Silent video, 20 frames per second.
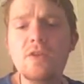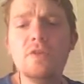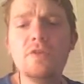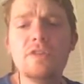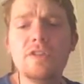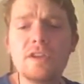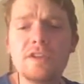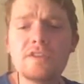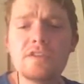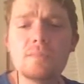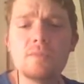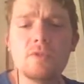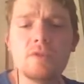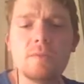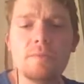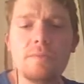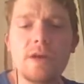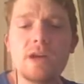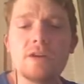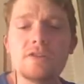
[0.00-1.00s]
"Few things
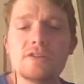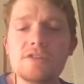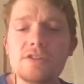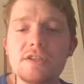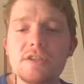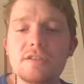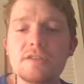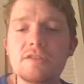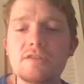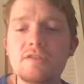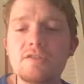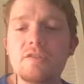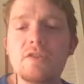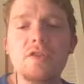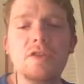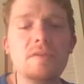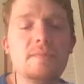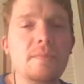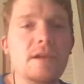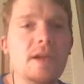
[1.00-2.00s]
are more embarrassing than
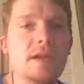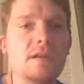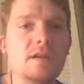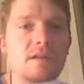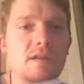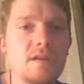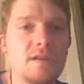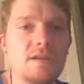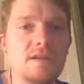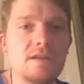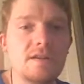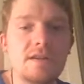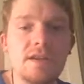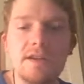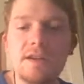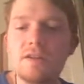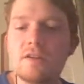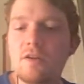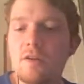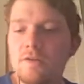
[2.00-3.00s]
grown men
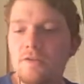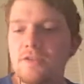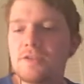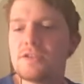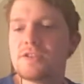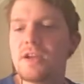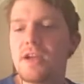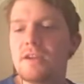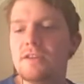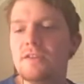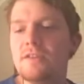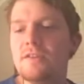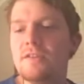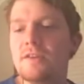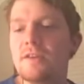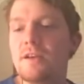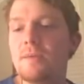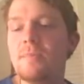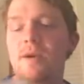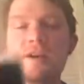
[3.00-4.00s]
getting
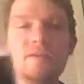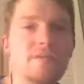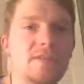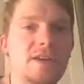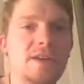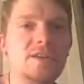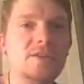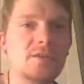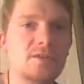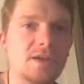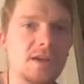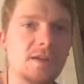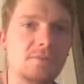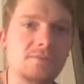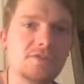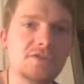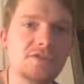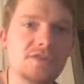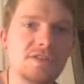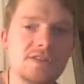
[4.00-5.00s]
overexcited about video
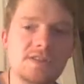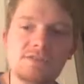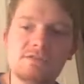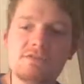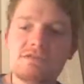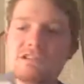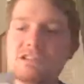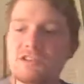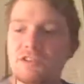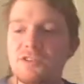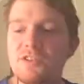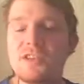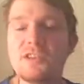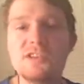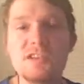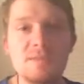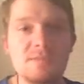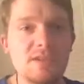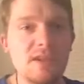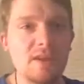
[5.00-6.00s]
games."
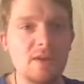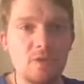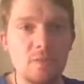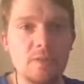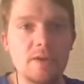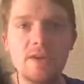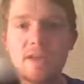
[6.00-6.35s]
So that seems a